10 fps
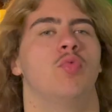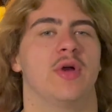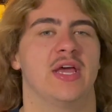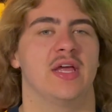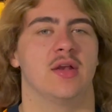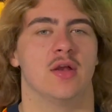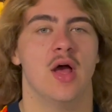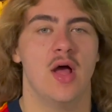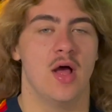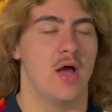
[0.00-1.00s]
win
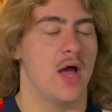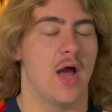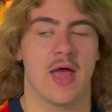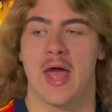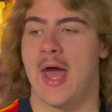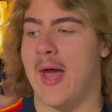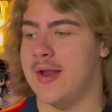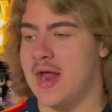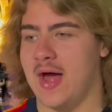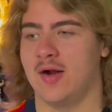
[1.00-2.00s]

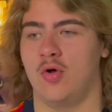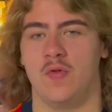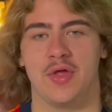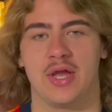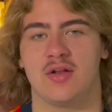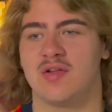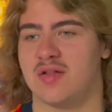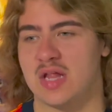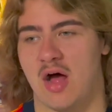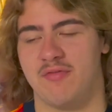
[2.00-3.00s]
not only to
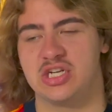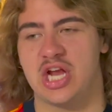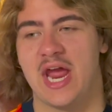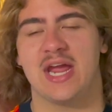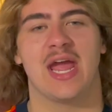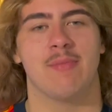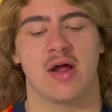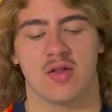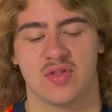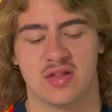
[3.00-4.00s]
salvage a game
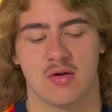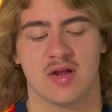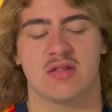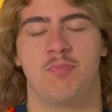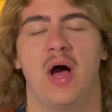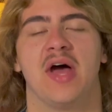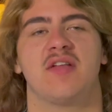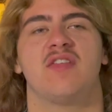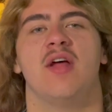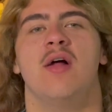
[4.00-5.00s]
out of the series,
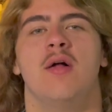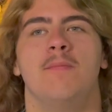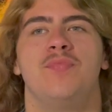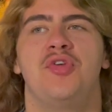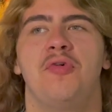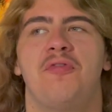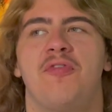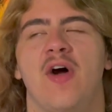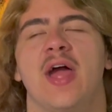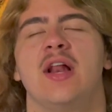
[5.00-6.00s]
but to
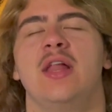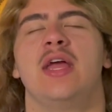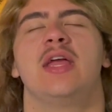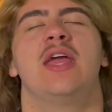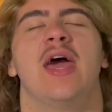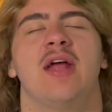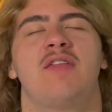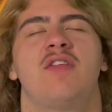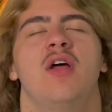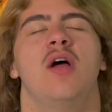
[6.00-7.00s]
finally
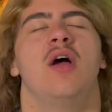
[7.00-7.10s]
get